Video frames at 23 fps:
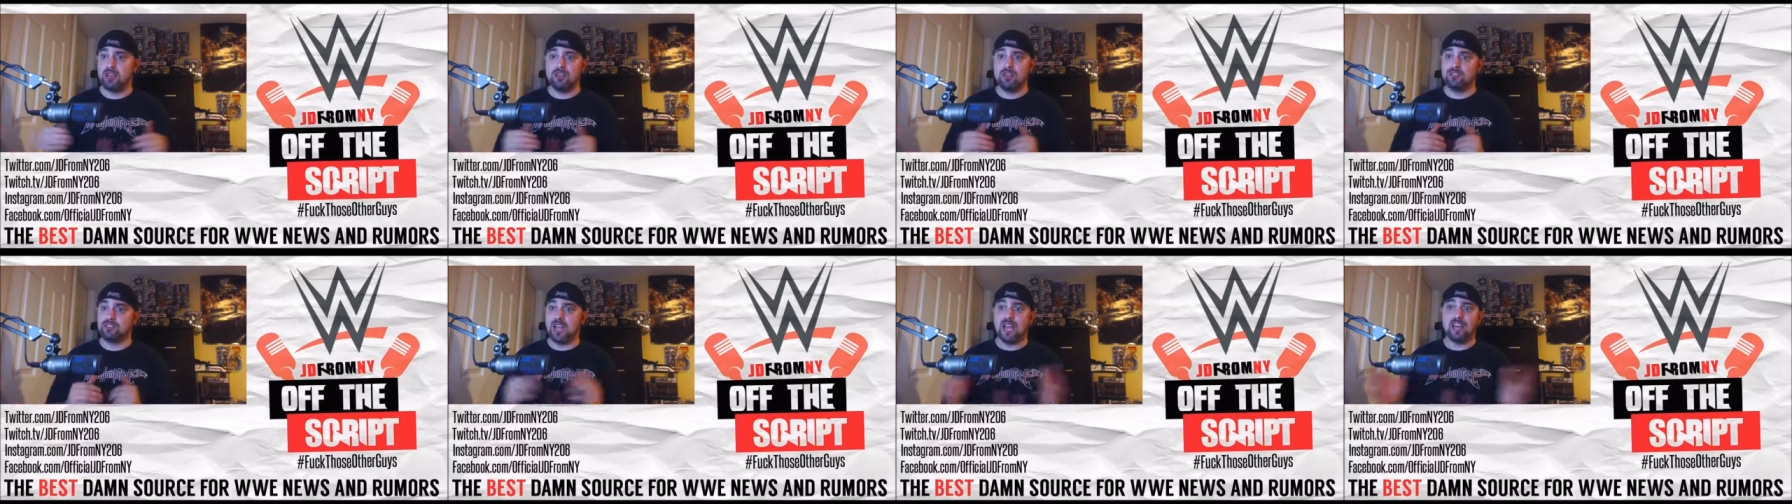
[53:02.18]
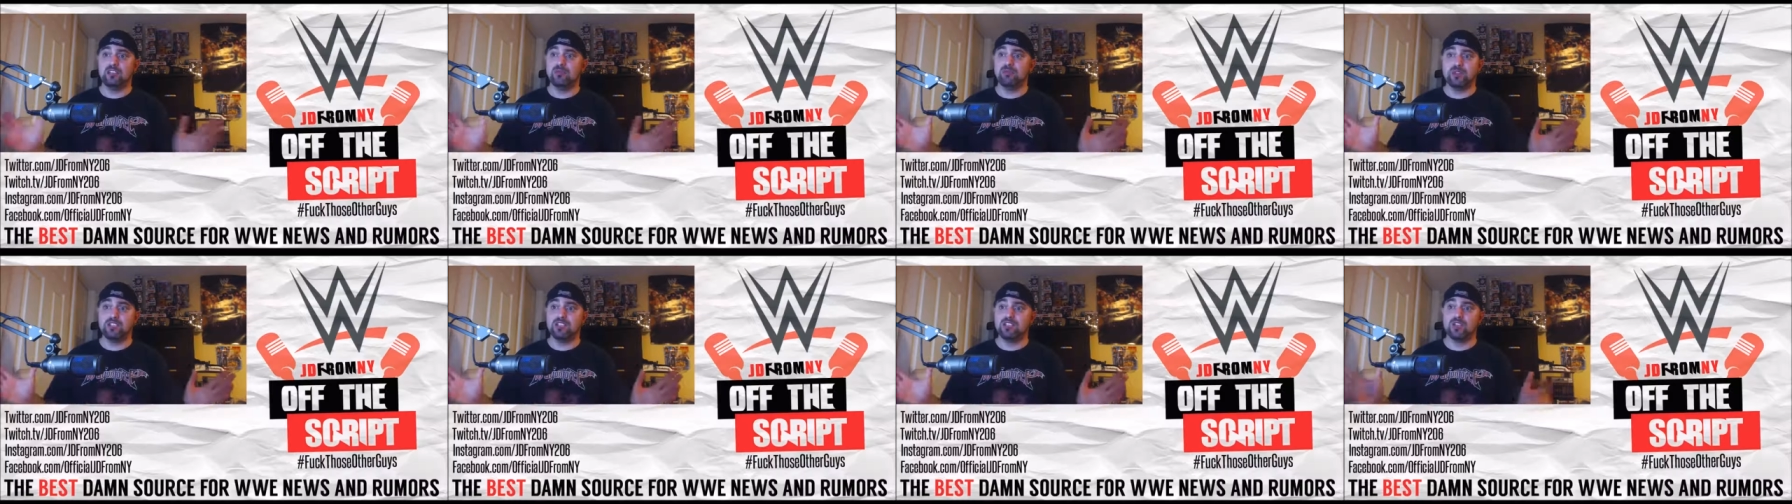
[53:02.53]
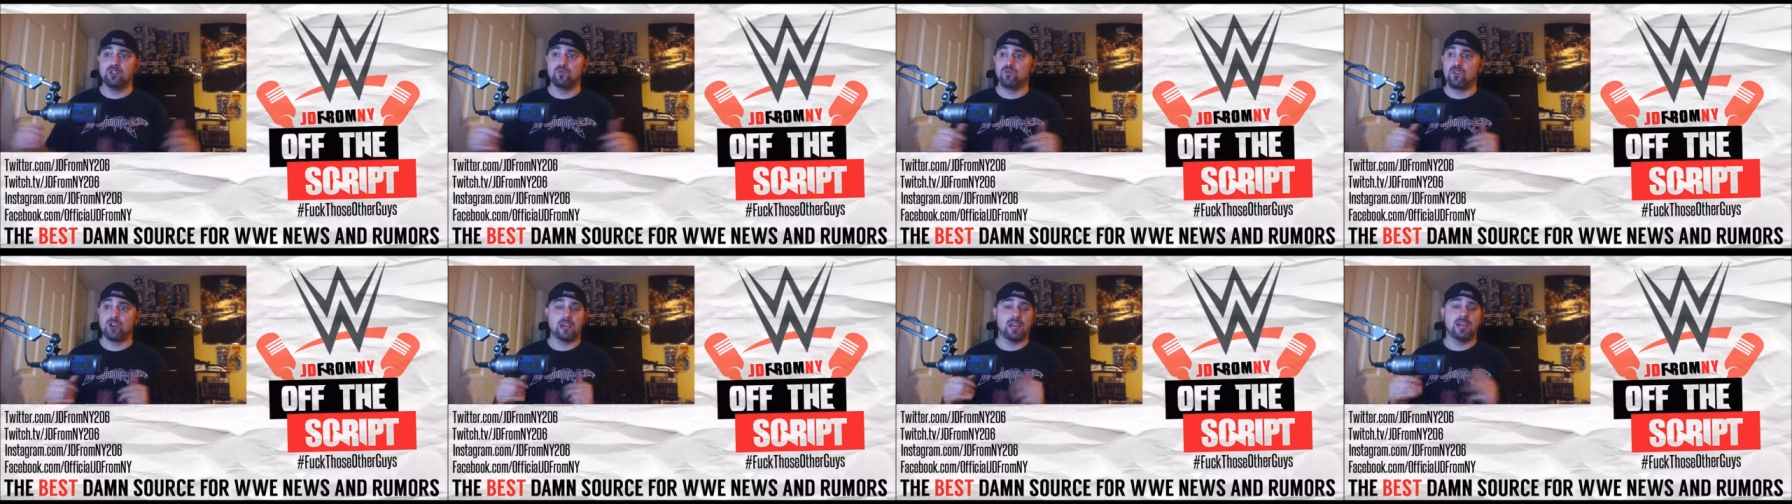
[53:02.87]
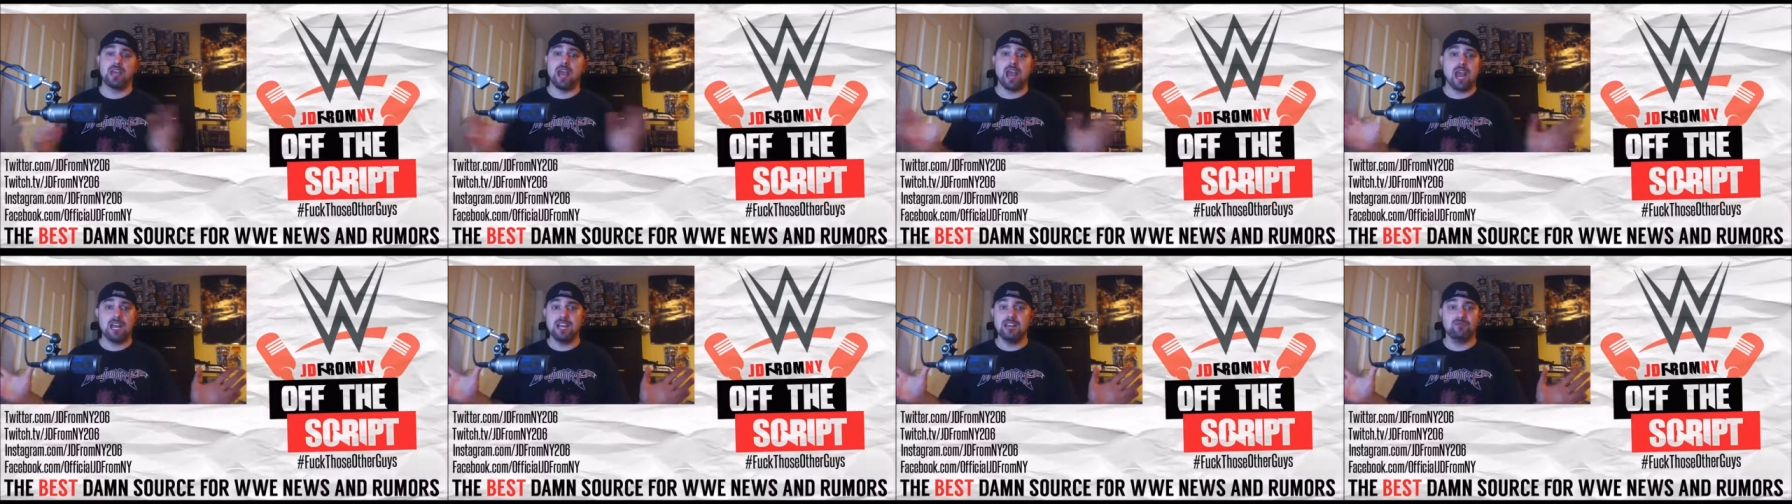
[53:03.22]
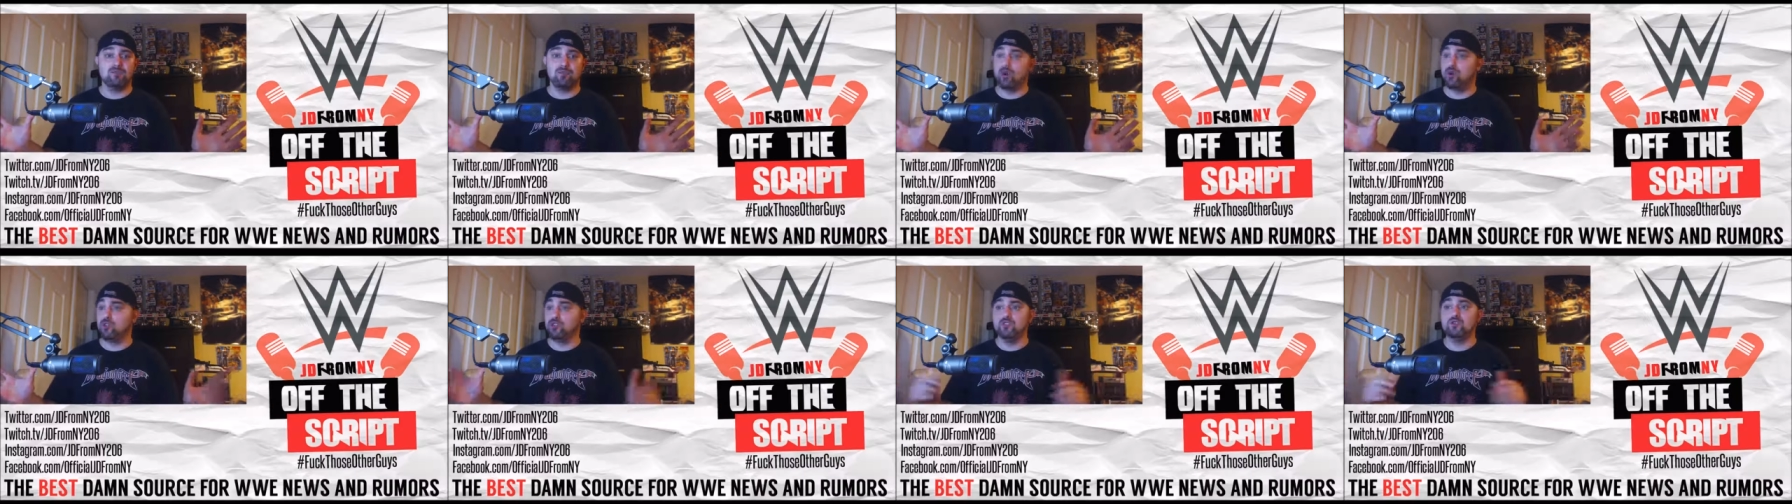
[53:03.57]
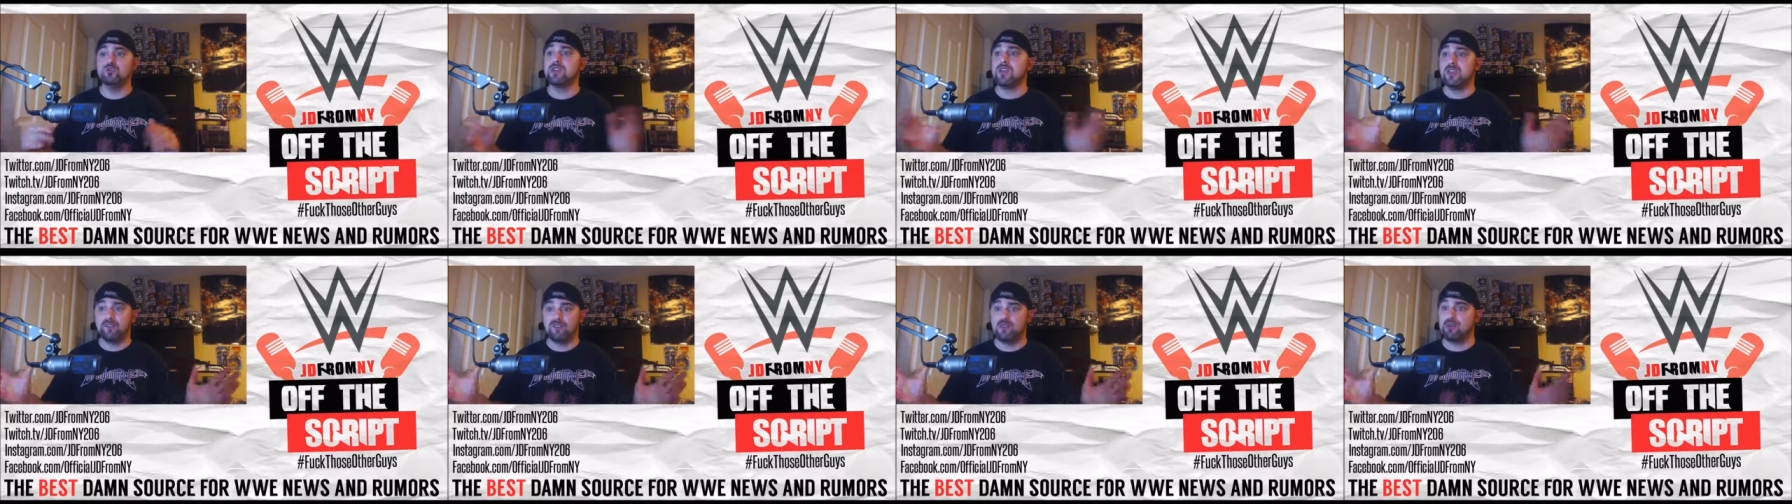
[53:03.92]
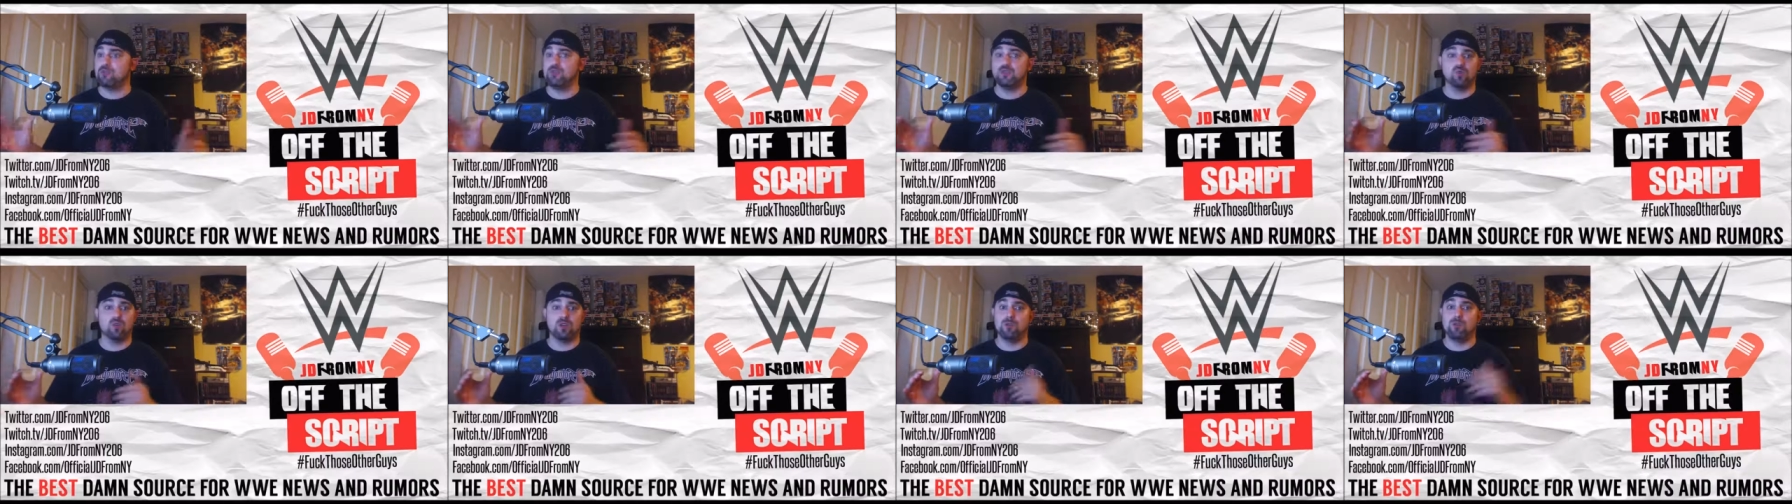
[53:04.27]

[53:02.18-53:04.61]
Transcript: I, Tyler Breeze can work in any role you give him.